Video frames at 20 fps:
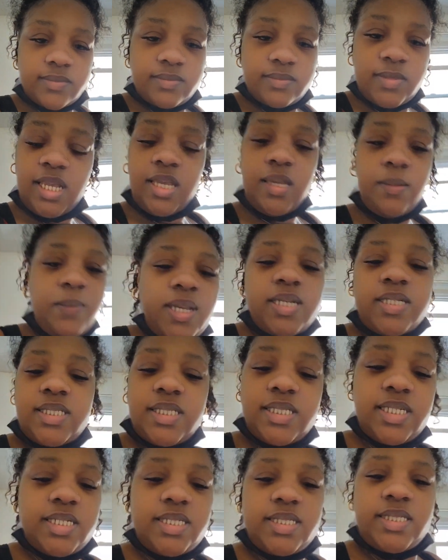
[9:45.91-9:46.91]
Make it make
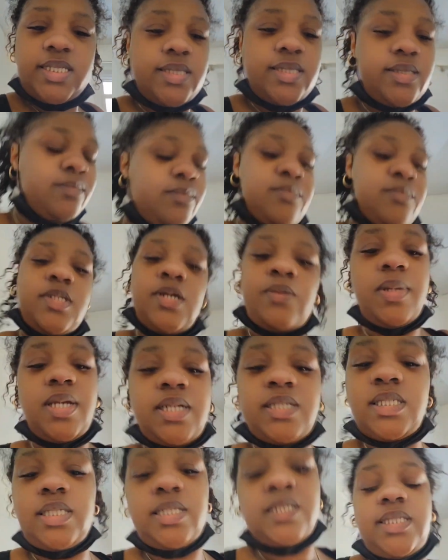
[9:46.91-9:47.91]
sense. Don't
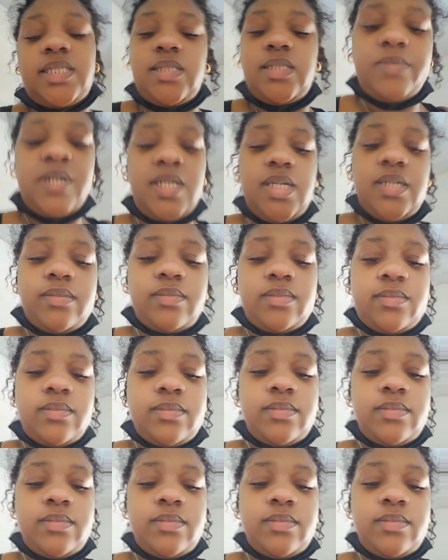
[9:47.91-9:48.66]
make sense to me.